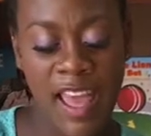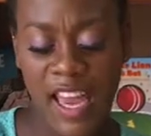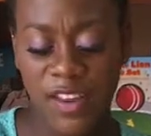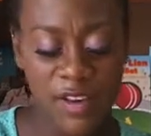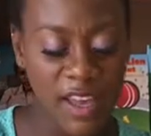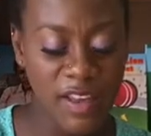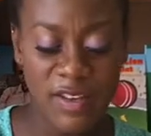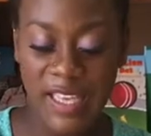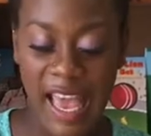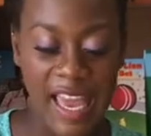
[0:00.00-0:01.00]
And you can
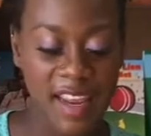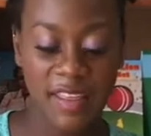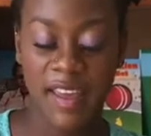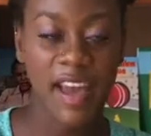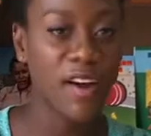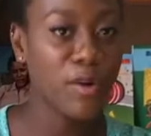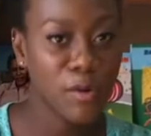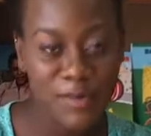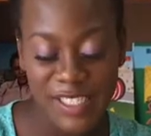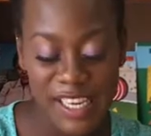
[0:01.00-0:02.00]
use anything at
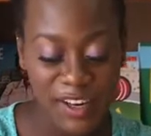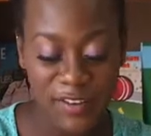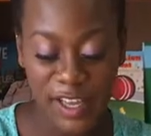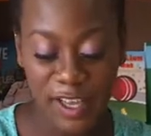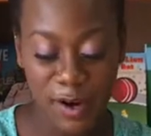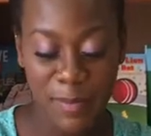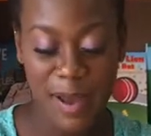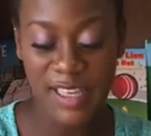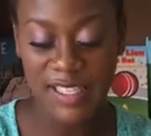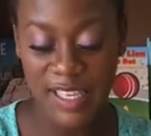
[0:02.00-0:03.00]
home to decorate your
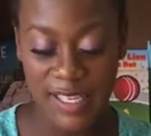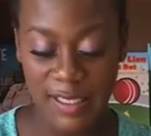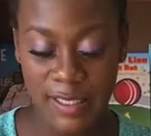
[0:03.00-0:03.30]
basket.